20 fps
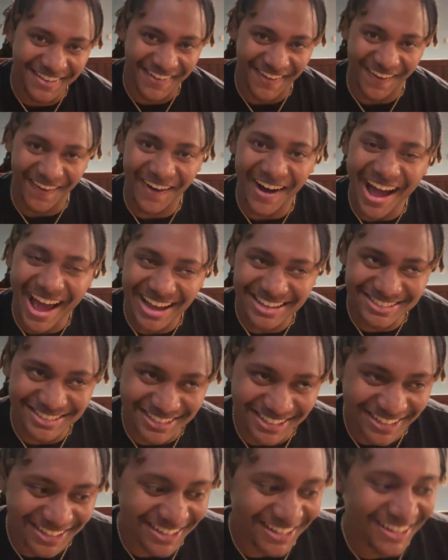on
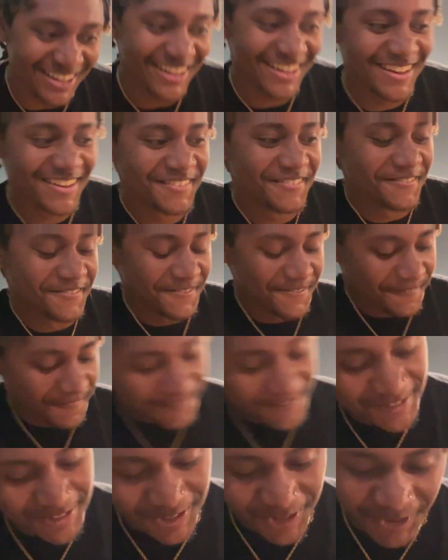accident.
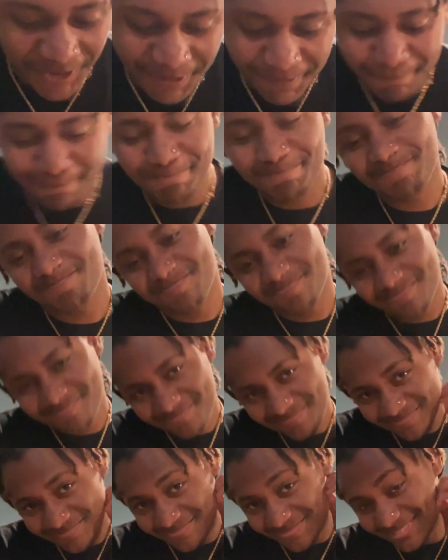So. And he
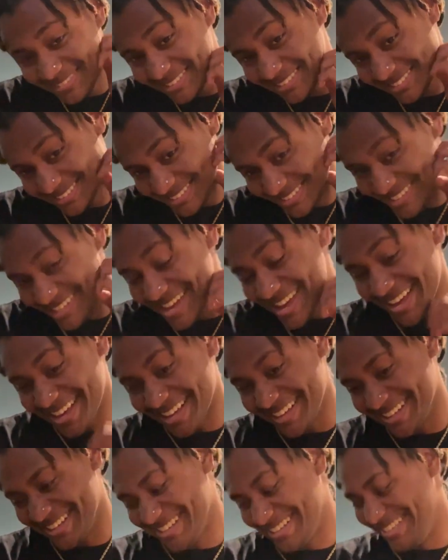ate it.
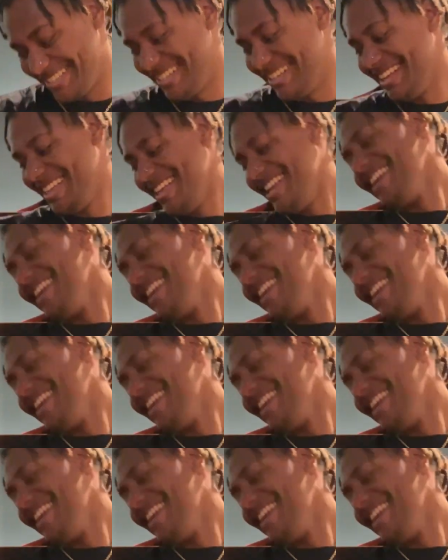Yeah.